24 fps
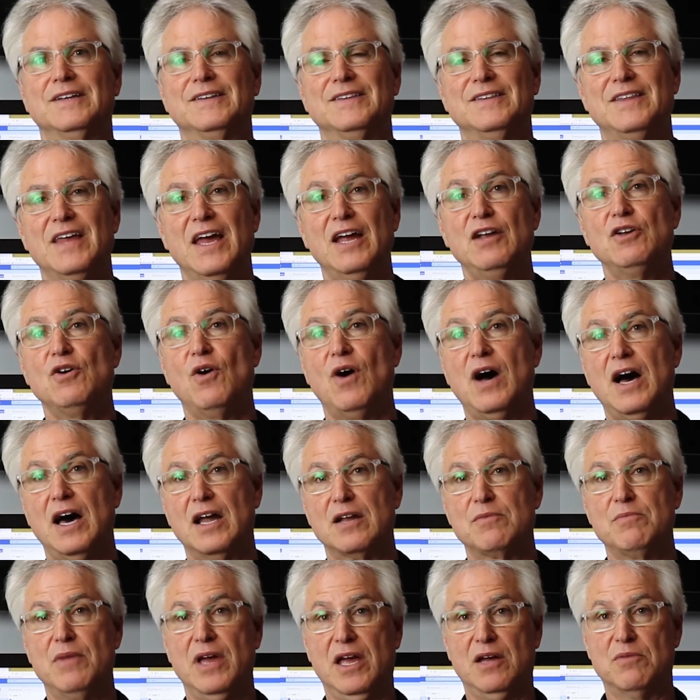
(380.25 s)
they know how
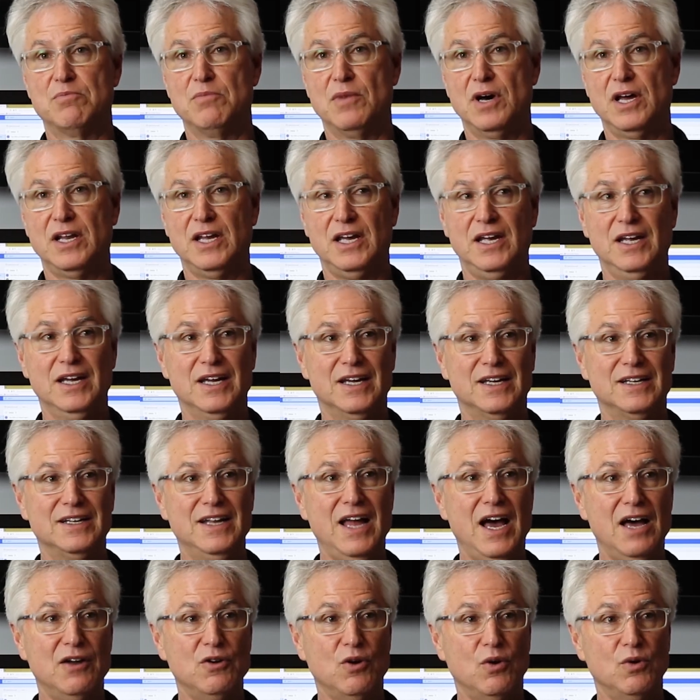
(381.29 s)
to make money,
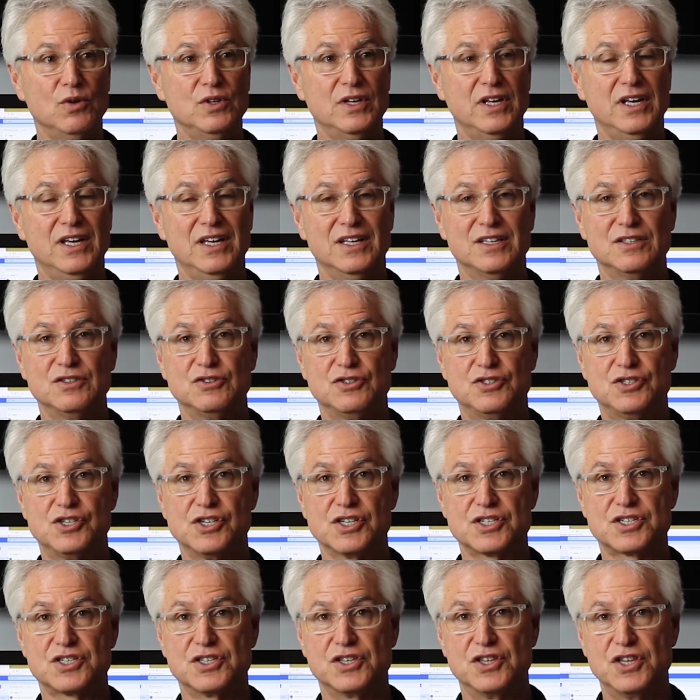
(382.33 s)
not only in
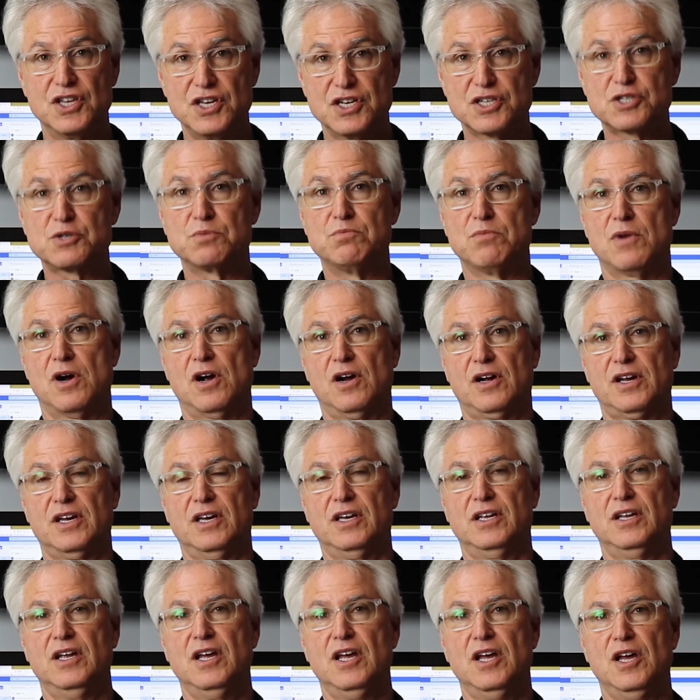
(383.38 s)
just this
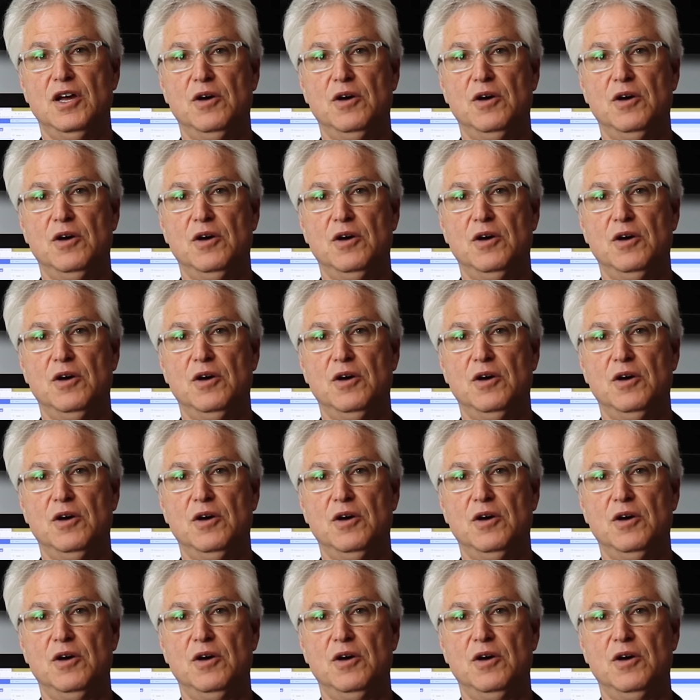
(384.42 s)
market,